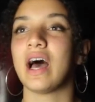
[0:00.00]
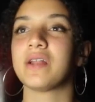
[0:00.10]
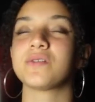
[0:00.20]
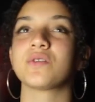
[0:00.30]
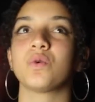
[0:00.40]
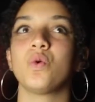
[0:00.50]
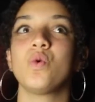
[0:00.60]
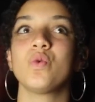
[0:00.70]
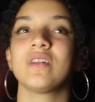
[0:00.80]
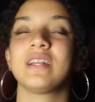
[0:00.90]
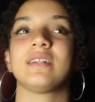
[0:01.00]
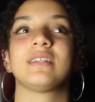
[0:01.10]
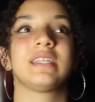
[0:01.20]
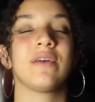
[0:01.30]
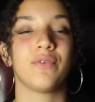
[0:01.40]
and all the
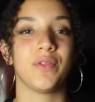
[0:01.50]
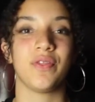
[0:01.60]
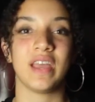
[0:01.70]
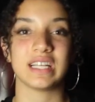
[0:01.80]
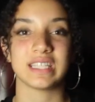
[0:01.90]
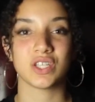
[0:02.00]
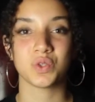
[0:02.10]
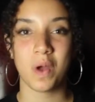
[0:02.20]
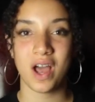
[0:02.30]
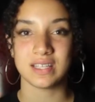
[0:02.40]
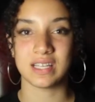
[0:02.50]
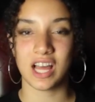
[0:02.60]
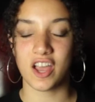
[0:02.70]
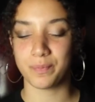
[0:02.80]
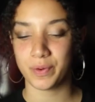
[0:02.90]
different things that swear us in life,